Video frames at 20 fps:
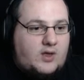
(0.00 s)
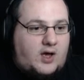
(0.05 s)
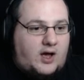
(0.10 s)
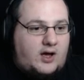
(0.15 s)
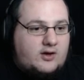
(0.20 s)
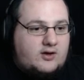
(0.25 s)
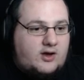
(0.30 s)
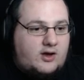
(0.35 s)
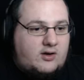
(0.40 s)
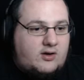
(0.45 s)

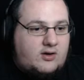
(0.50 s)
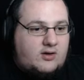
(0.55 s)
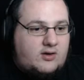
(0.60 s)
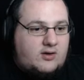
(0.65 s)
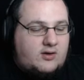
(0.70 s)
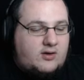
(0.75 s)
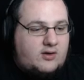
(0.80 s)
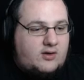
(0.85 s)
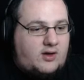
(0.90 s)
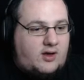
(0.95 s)
I don't...
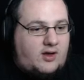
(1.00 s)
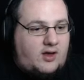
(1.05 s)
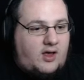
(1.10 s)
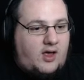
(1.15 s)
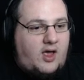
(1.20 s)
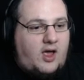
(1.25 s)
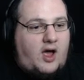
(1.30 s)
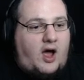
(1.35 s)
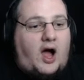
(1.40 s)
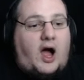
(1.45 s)

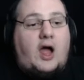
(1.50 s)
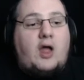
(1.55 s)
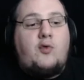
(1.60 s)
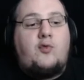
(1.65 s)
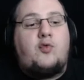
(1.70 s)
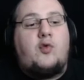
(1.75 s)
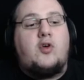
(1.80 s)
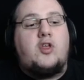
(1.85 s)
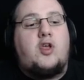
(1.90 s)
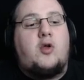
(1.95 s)
I
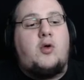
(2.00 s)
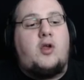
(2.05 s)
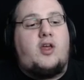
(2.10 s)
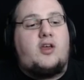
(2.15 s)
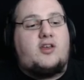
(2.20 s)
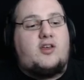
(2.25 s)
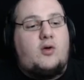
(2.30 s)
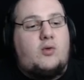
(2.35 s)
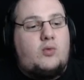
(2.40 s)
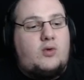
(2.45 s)
thought you were
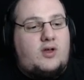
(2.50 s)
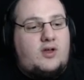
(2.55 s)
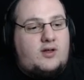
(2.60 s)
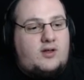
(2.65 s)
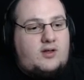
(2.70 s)
like a...